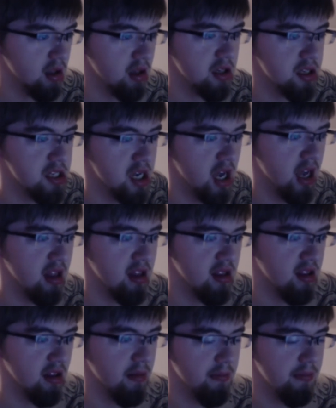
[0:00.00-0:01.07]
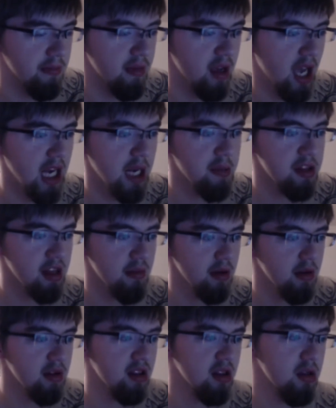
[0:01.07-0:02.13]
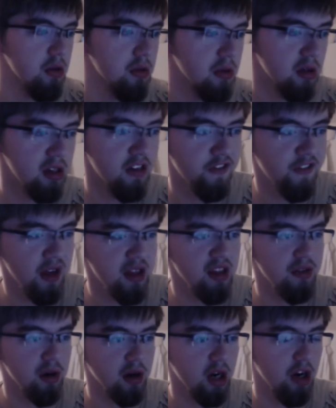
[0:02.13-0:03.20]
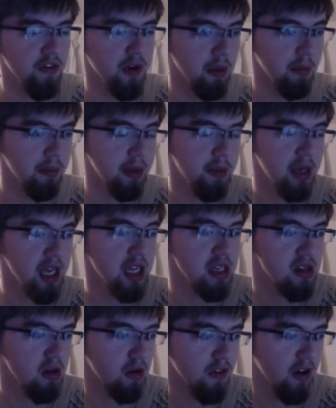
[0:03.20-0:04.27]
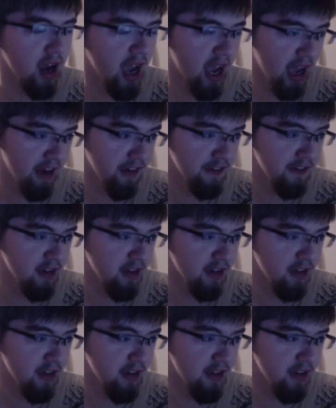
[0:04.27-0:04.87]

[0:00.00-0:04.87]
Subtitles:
She has 80% boost to defense and recovery on BB gauges over half,